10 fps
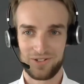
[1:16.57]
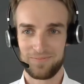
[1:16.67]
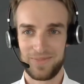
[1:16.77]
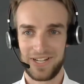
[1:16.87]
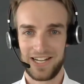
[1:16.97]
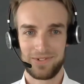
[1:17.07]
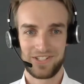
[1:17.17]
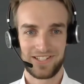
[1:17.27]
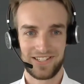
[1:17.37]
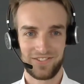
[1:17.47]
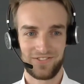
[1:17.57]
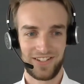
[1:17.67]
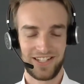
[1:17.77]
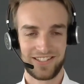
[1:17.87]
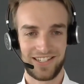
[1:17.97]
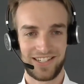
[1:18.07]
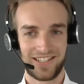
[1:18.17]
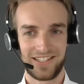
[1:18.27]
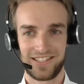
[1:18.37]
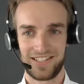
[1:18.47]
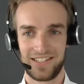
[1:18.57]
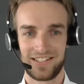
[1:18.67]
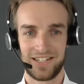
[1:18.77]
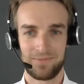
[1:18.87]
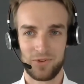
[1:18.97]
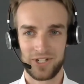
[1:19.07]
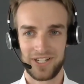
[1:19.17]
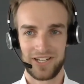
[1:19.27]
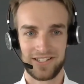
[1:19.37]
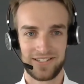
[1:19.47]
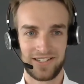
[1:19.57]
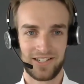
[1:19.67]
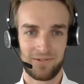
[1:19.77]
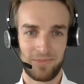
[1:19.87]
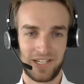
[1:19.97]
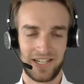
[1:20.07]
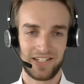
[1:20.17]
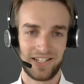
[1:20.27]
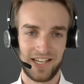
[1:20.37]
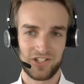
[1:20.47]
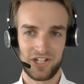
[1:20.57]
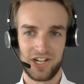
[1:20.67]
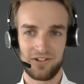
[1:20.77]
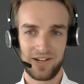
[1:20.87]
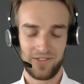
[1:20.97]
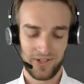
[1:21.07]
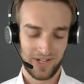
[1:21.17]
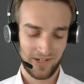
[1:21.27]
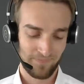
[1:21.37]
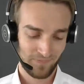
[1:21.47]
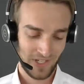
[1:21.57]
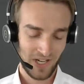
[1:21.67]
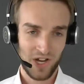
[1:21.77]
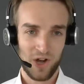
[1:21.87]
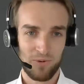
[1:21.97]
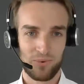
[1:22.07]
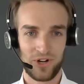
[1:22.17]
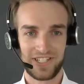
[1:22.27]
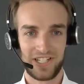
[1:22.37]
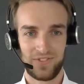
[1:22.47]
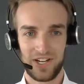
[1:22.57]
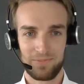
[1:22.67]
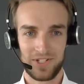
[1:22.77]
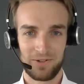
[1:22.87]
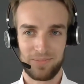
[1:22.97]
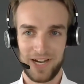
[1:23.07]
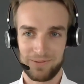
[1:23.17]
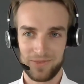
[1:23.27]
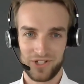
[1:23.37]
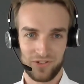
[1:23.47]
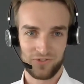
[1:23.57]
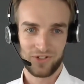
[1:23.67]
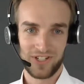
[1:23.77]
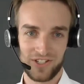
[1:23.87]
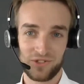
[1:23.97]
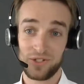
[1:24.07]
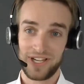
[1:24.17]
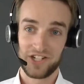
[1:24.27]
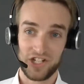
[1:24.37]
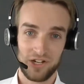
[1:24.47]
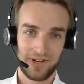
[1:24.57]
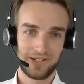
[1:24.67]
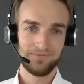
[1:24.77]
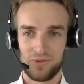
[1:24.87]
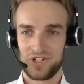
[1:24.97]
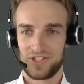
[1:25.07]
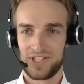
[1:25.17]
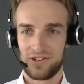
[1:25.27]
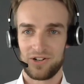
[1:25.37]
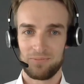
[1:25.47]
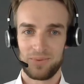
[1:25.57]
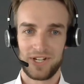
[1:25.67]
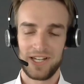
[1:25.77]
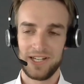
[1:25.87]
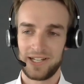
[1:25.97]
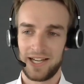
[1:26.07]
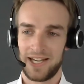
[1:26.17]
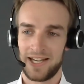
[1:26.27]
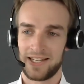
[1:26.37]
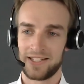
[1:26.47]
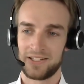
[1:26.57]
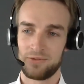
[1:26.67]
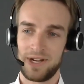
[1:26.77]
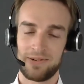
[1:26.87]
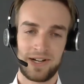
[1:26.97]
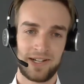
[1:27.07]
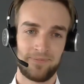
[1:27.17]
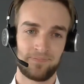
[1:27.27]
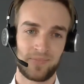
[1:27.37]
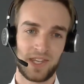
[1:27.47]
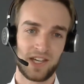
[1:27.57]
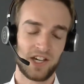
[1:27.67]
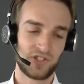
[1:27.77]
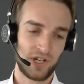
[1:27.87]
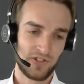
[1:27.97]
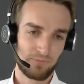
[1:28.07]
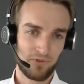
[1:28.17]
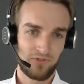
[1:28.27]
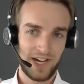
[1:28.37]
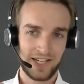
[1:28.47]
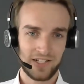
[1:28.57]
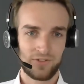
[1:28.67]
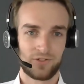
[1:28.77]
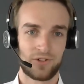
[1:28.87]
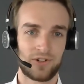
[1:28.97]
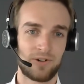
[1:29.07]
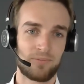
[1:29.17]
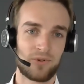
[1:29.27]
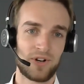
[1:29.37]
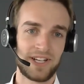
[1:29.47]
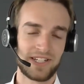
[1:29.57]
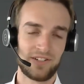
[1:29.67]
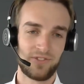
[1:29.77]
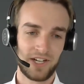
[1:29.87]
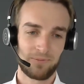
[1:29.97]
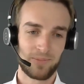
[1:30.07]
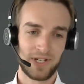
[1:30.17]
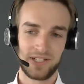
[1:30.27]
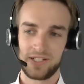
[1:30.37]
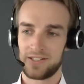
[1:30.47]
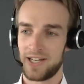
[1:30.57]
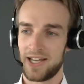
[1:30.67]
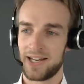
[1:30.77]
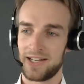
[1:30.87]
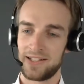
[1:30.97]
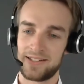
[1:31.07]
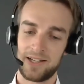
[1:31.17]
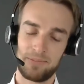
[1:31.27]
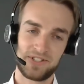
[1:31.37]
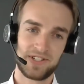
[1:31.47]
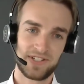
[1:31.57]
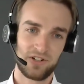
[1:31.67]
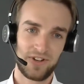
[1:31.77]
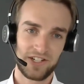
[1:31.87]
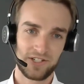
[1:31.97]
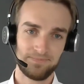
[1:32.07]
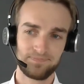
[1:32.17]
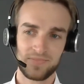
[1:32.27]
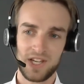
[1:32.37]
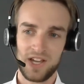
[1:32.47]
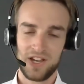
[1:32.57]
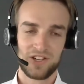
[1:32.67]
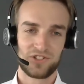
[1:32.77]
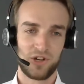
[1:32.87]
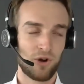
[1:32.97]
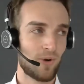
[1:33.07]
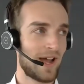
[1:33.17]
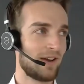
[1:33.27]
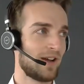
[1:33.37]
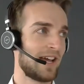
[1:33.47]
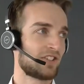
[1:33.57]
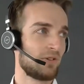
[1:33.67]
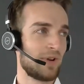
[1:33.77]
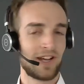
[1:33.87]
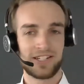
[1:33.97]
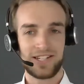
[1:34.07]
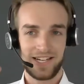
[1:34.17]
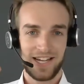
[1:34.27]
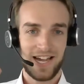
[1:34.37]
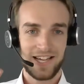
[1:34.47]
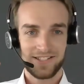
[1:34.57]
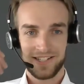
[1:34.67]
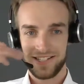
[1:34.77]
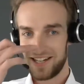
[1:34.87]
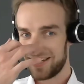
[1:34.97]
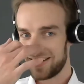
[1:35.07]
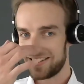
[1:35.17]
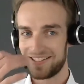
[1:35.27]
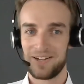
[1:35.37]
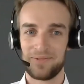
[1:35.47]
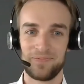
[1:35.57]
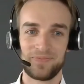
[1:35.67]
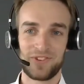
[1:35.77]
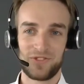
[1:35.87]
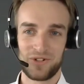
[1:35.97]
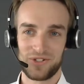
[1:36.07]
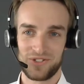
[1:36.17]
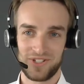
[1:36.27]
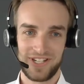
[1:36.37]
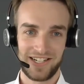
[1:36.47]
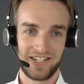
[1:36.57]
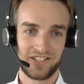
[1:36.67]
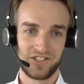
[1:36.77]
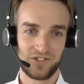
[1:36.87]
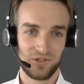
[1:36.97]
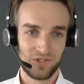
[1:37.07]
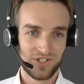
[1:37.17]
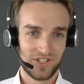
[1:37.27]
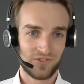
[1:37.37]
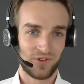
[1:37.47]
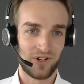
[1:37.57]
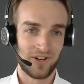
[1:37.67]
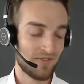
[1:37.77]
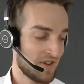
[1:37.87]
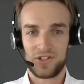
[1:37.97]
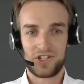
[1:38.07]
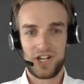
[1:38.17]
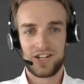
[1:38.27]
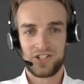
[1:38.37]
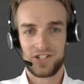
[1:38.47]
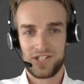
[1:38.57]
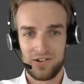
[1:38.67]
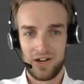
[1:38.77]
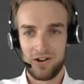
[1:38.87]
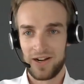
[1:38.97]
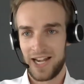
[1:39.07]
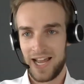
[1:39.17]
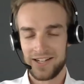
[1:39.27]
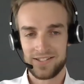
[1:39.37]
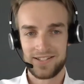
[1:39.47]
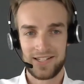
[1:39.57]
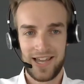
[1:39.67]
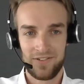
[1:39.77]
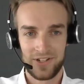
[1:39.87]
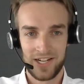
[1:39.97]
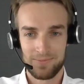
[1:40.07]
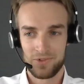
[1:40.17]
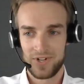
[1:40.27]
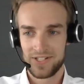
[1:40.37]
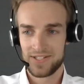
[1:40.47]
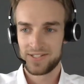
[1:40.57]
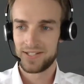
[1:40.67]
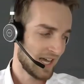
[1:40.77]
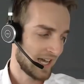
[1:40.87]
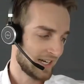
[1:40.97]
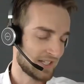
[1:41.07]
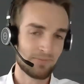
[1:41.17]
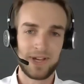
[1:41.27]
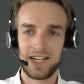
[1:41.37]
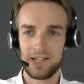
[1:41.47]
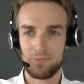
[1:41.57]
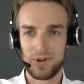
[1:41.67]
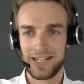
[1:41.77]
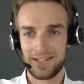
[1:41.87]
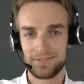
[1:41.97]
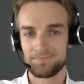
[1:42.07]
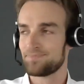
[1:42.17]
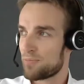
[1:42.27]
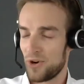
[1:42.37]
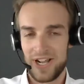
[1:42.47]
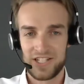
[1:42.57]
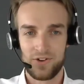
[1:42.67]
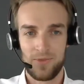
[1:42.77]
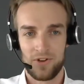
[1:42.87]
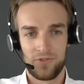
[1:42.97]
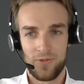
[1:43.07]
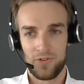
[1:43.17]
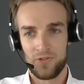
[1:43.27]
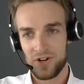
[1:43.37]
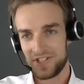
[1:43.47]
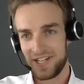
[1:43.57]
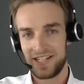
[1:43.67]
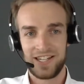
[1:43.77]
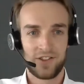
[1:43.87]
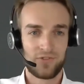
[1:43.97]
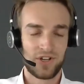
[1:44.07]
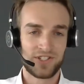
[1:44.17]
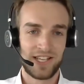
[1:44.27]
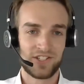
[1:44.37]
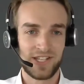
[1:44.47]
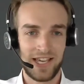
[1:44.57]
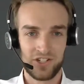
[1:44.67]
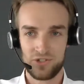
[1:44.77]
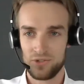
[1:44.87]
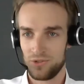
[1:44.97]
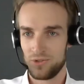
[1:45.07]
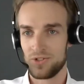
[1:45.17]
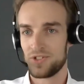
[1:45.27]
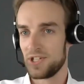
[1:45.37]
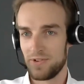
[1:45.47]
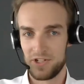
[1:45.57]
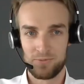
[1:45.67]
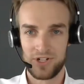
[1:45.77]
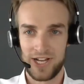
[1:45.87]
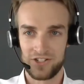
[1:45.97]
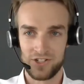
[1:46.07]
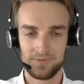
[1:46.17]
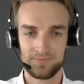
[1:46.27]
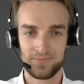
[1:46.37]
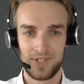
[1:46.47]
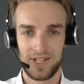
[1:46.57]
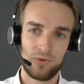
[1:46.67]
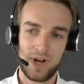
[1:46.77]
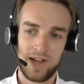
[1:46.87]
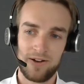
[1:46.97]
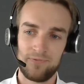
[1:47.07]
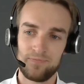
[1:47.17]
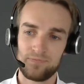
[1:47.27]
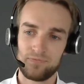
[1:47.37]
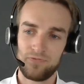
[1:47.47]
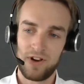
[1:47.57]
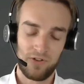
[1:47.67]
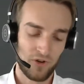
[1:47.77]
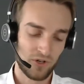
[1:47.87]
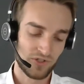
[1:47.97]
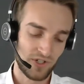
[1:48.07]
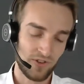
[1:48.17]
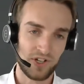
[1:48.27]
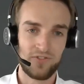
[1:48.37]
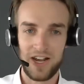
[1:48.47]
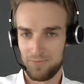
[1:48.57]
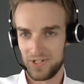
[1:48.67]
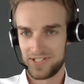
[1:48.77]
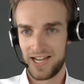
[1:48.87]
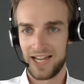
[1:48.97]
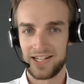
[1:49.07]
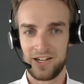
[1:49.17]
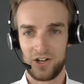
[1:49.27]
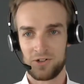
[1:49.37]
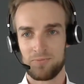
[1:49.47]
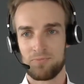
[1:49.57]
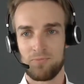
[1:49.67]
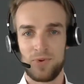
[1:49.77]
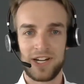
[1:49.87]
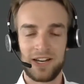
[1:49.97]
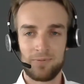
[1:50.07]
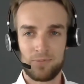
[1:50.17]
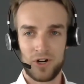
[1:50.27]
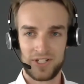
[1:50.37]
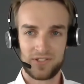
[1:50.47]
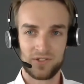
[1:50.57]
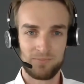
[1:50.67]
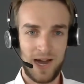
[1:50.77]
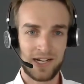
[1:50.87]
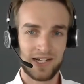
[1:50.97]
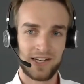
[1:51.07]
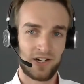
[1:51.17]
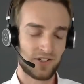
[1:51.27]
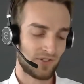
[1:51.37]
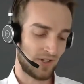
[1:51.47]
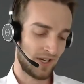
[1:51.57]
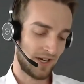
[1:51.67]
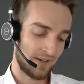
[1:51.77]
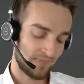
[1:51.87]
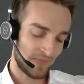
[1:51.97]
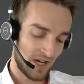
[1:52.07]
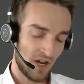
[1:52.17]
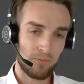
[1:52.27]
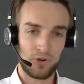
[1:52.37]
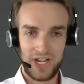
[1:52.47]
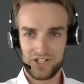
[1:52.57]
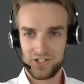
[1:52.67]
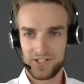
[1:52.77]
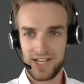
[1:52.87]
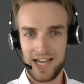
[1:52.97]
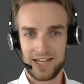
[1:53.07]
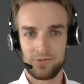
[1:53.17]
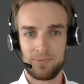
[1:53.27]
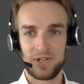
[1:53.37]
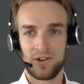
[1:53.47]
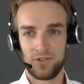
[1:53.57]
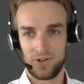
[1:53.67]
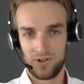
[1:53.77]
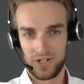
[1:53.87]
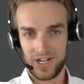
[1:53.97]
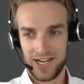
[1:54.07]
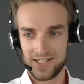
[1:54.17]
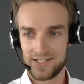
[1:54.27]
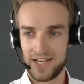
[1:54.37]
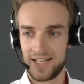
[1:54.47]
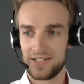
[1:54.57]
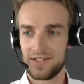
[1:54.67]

My name is Felix Arand, and I'm working as a mechanical engineer in the product development department of Zuehlke Engineering, which is our company. And we are a service provider for product development and business innovation. So actually, we are tech guys and focused on technical solutions for the challenges our clients have and come to us, and mainly bringing products from the first idea, the first hand sketch to series production. We are very focused on the development side and not bringing products to the market, and also the production side will be on our client side.